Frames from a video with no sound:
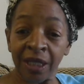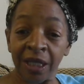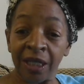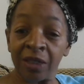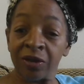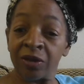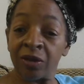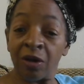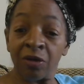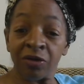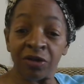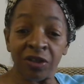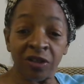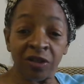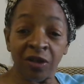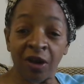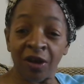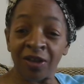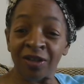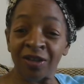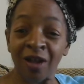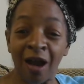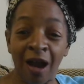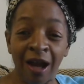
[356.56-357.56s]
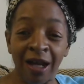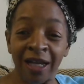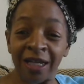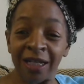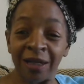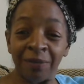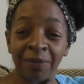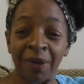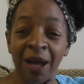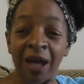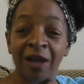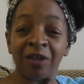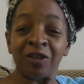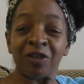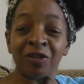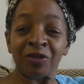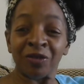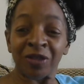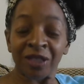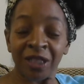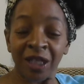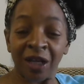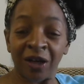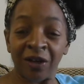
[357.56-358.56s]
Don't start talking about
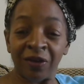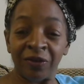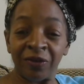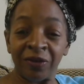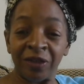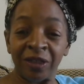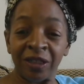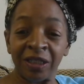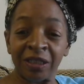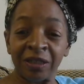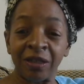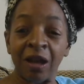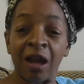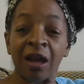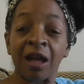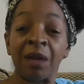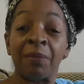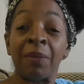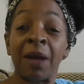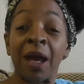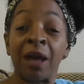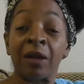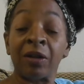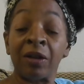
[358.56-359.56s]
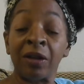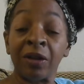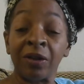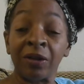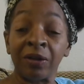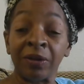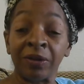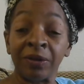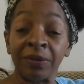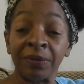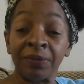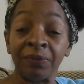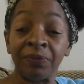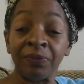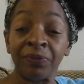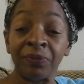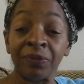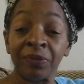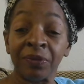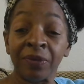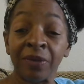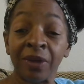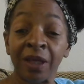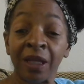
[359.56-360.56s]
yourself. Talk about her.
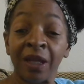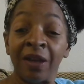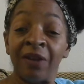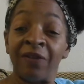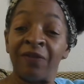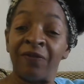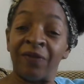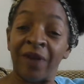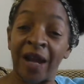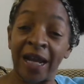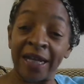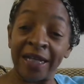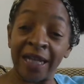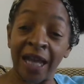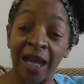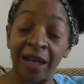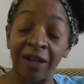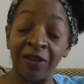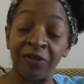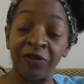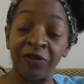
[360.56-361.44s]
Find out if